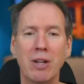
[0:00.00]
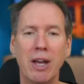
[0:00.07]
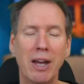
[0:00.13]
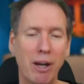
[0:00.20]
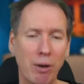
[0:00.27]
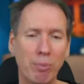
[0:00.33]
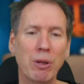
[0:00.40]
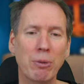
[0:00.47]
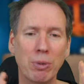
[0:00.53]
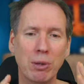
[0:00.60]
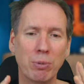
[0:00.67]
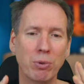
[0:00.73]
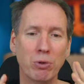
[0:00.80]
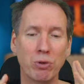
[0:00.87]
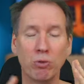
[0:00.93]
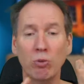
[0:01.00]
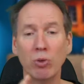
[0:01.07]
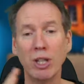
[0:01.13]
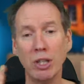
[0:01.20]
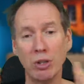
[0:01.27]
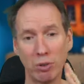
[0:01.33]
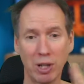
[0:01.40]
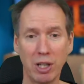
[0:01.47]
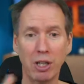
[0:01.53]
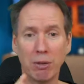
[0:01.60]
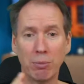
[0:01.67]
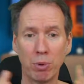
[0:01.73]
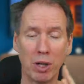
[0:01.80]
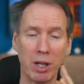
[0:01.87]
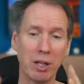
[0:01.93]
helping people to retrain
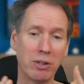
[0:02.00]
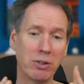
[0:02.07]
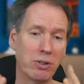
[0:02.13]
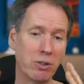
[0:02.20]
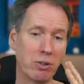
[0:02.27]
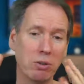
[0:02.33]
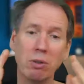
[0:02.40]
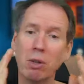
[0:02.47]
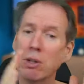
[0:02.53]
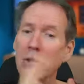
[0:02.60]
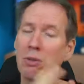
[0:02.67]
their brain to